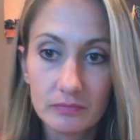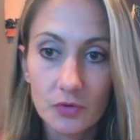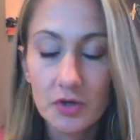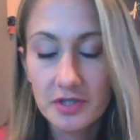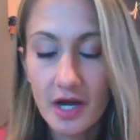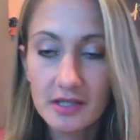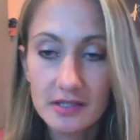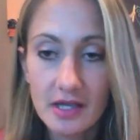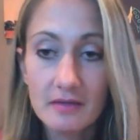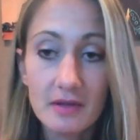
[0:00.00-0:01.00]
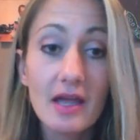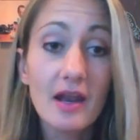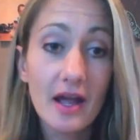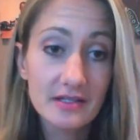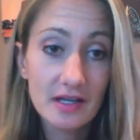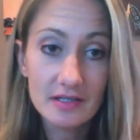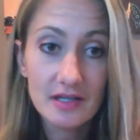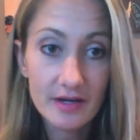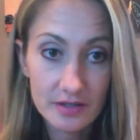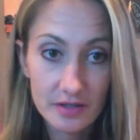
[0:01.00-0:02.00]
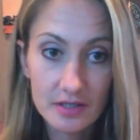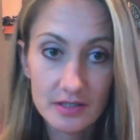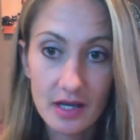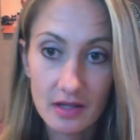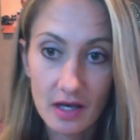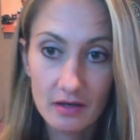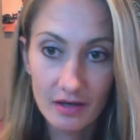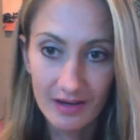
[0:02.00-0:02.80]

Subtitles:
Of course, in hindsight, it's a lot easier to decide that.